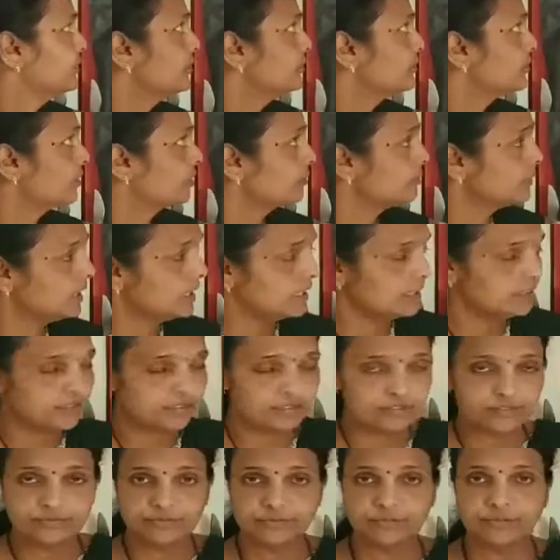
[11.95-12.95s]
From that
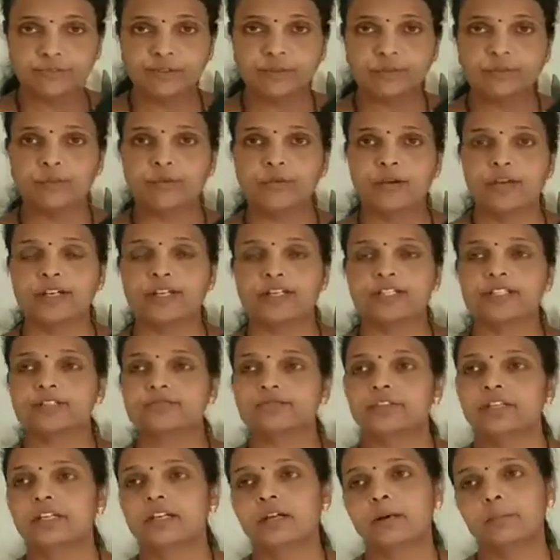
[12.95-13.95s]
4 points
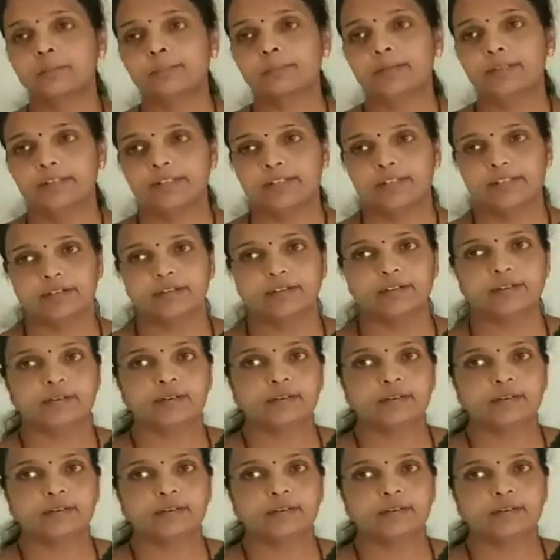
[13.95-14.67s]
we completed,